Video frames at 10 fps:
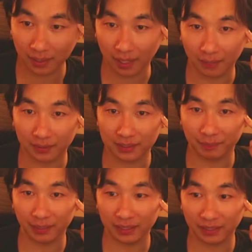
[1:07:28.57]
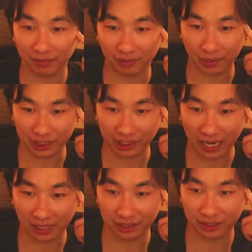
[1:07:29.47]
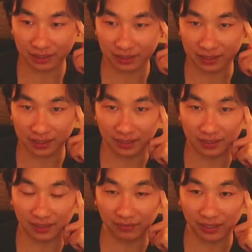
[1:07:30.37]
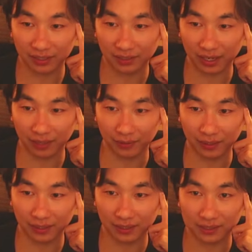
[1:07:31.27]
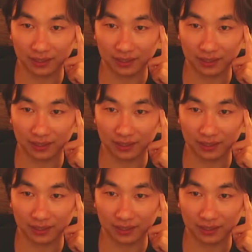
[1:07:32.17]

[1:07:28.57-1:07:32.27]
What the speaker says: I'm like debating if I want to challenge here because like if I can kill that Irelia, that's